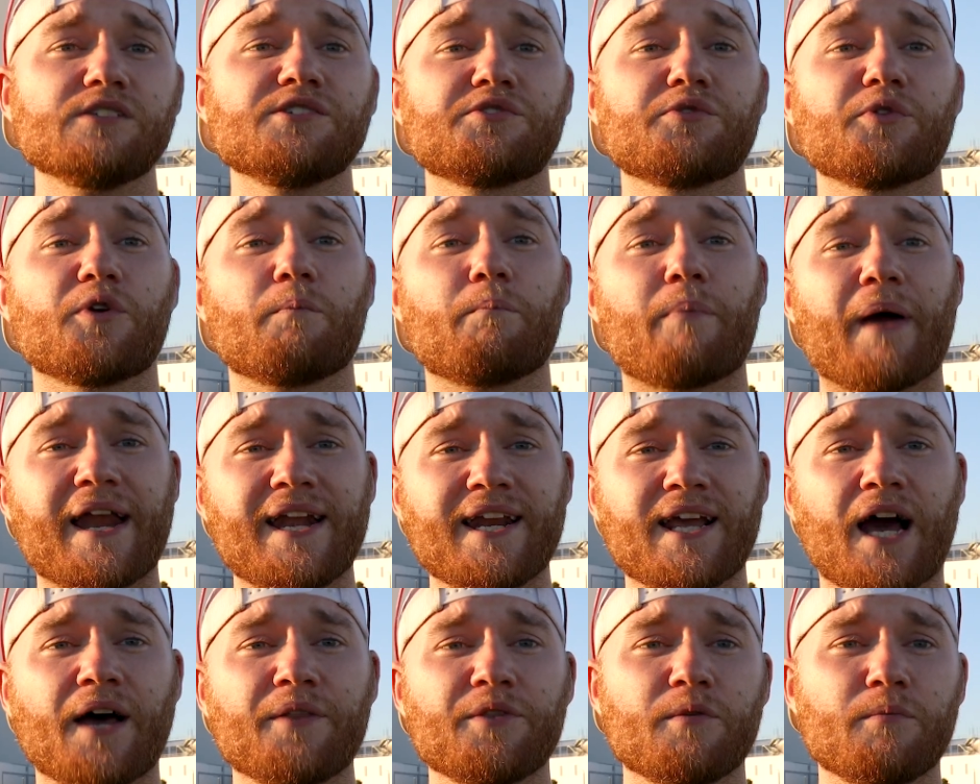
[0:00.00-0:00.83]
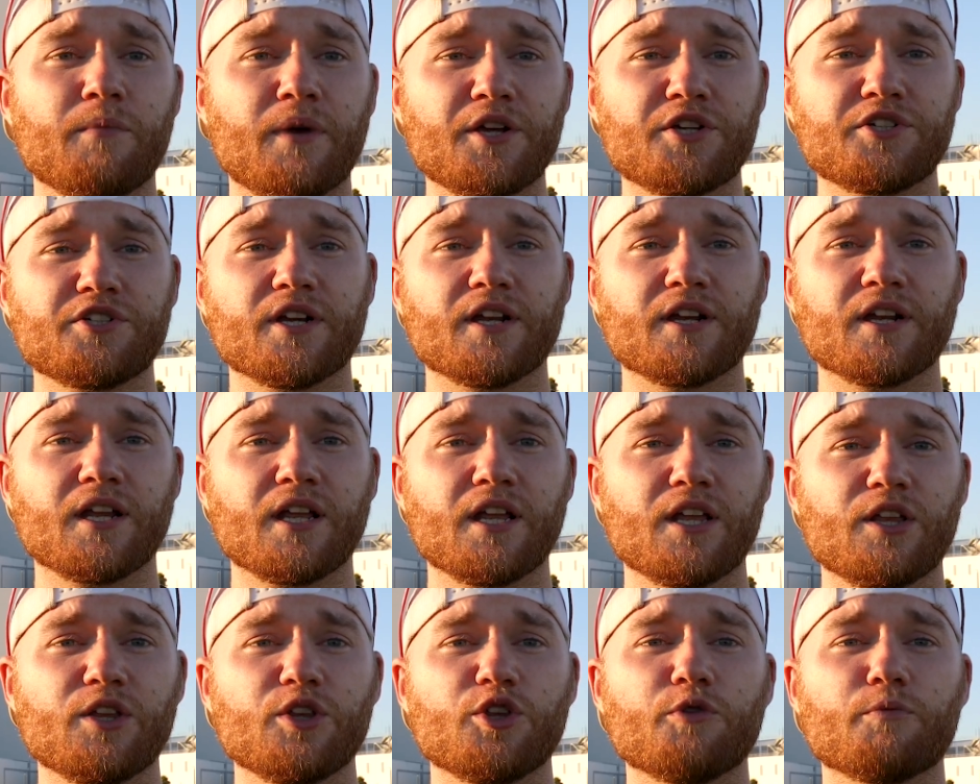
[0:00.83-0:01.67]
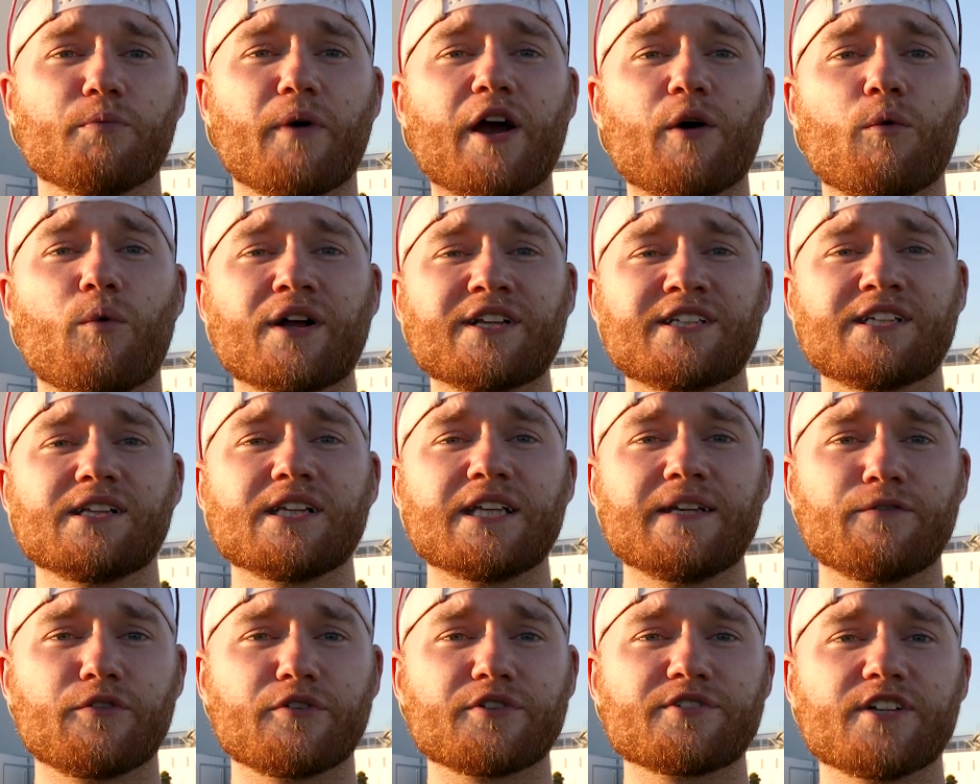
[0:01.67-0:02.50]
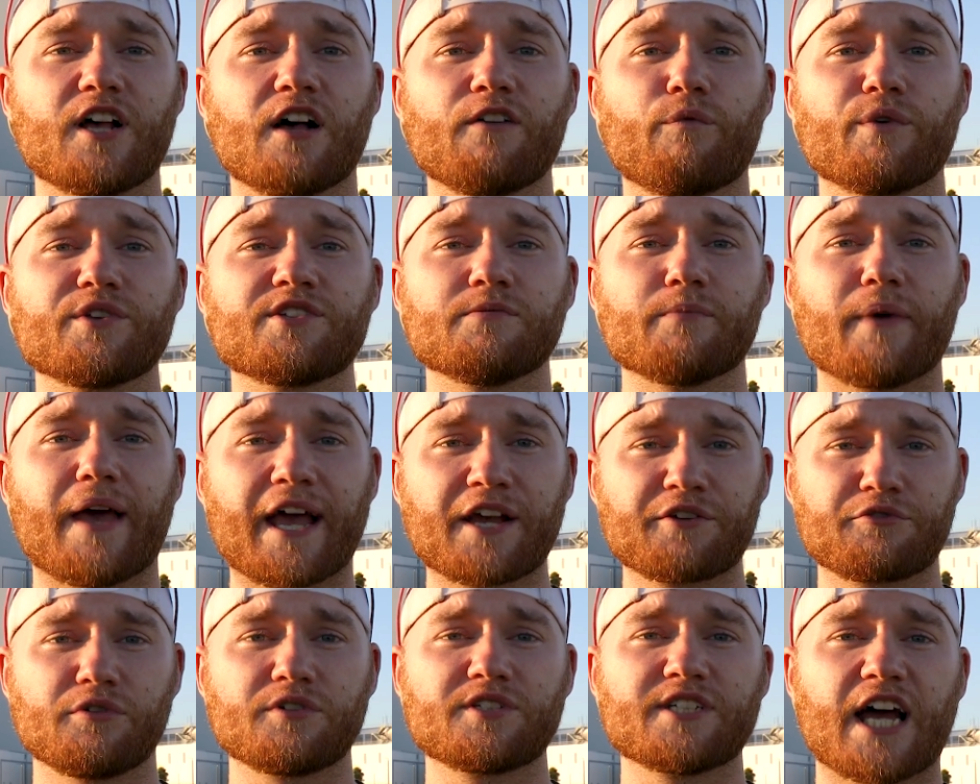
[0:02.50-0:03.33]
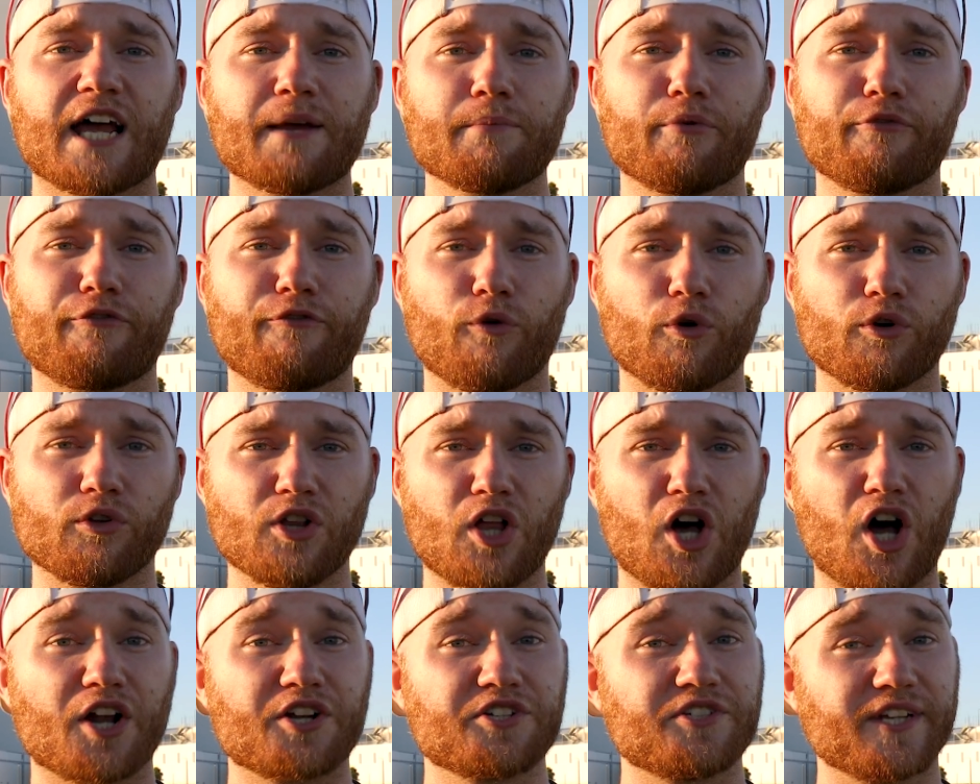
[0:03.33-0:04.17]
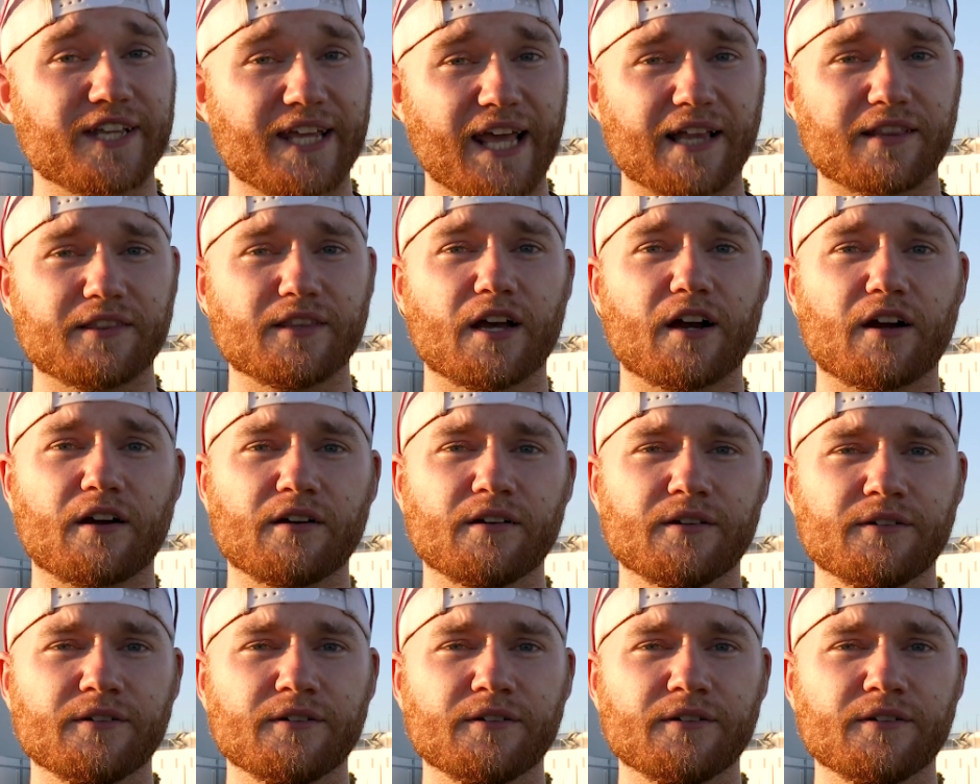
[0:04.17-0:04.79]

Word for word: So depending on the mission, you might want to leave yourself with some extra time before launch to get there.